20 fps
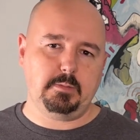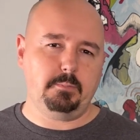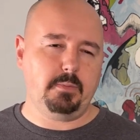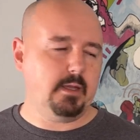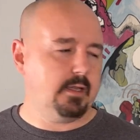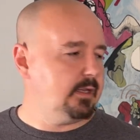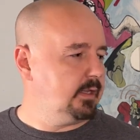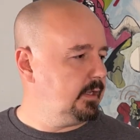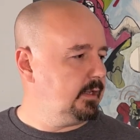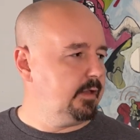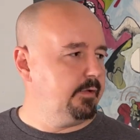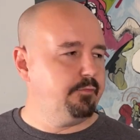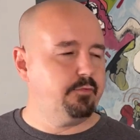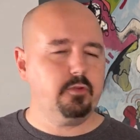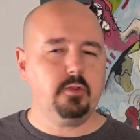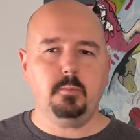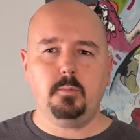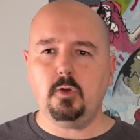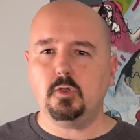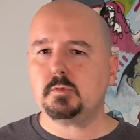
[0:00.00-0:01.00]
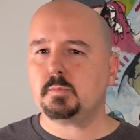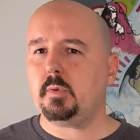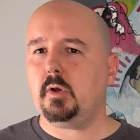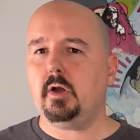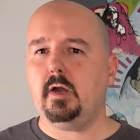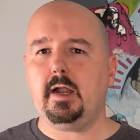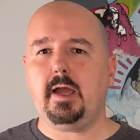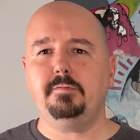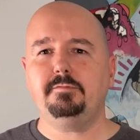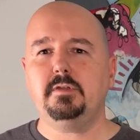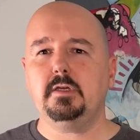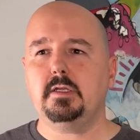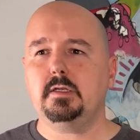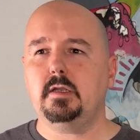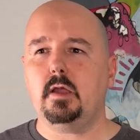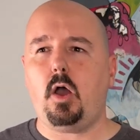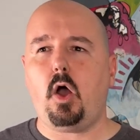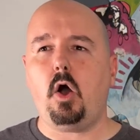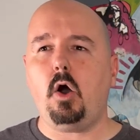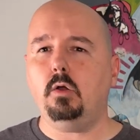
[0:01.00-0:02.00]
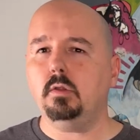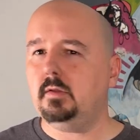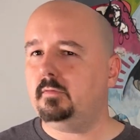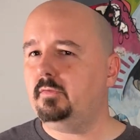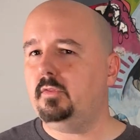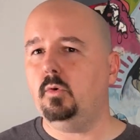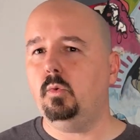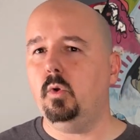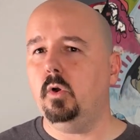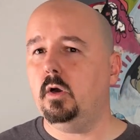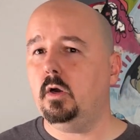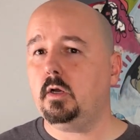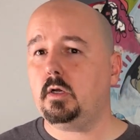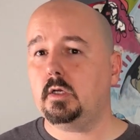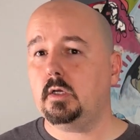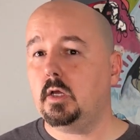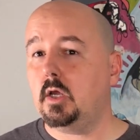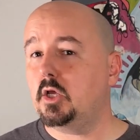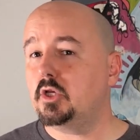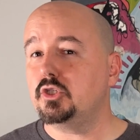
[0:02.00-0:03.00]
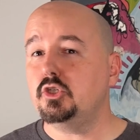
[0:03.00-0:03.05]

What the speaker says: But for the most part, I've done all of the work.